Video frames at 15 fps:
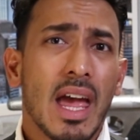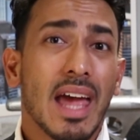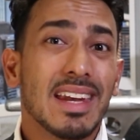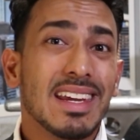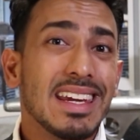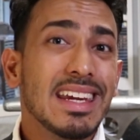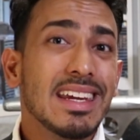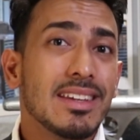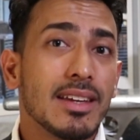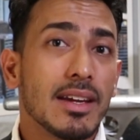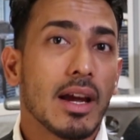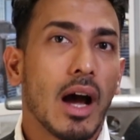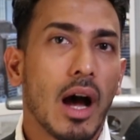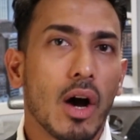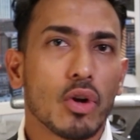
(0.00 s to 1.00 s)
and
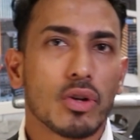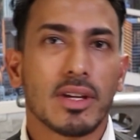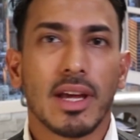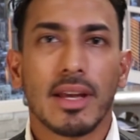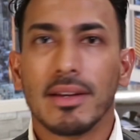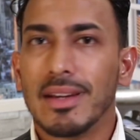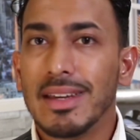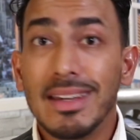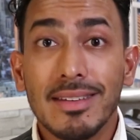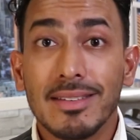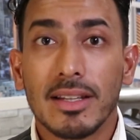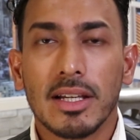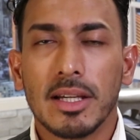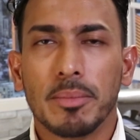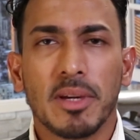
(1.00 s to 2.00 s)
eating out can
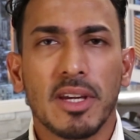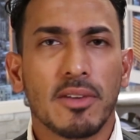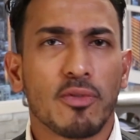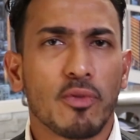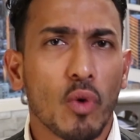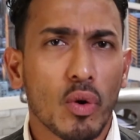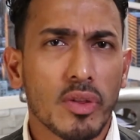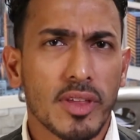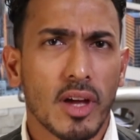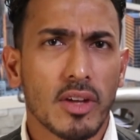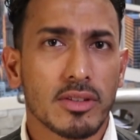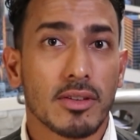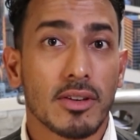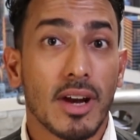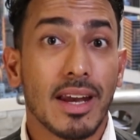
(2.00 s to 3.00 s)
easily be
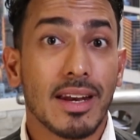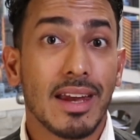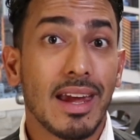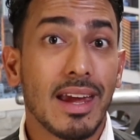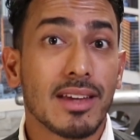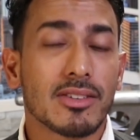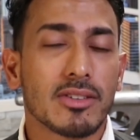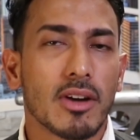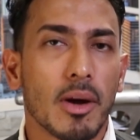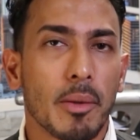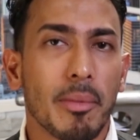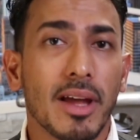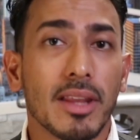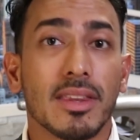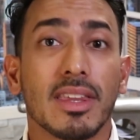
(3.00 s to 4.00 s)
4,000 Rand extra a
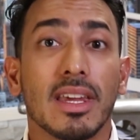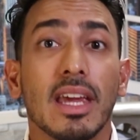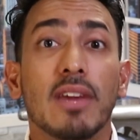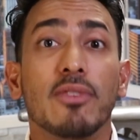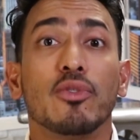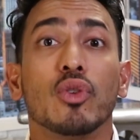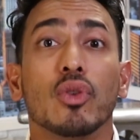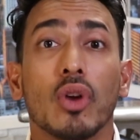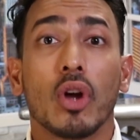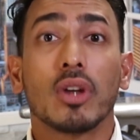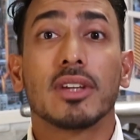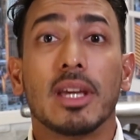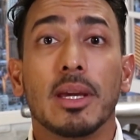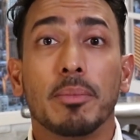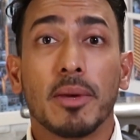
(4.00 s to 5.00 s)
month if you're
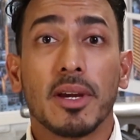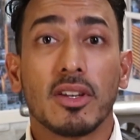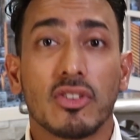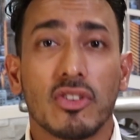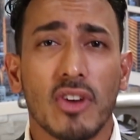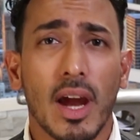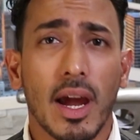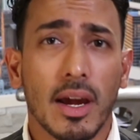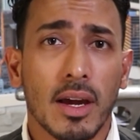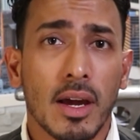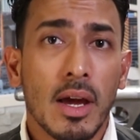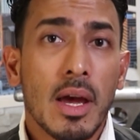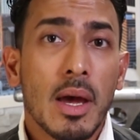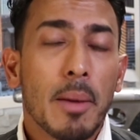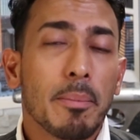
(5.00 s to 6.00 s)
not keeping
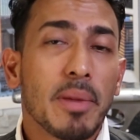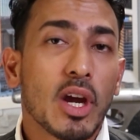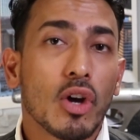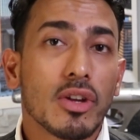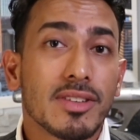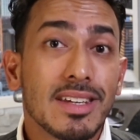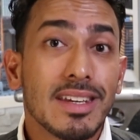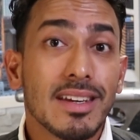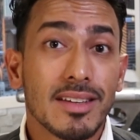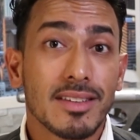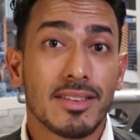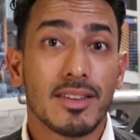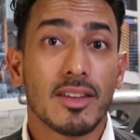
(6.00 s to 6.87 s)
track. Because here's